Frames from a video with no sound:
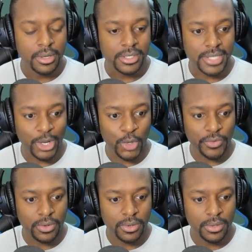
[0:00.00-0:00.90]
It's not
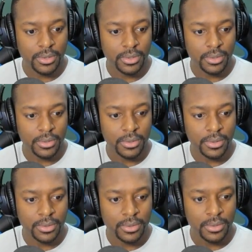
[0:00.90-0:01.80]
over.
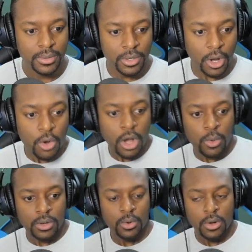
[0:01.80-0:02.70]
Oh,
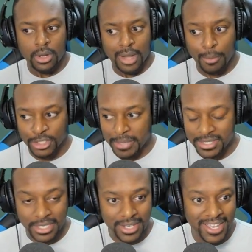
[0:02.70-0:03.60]
oh. Almost missed it.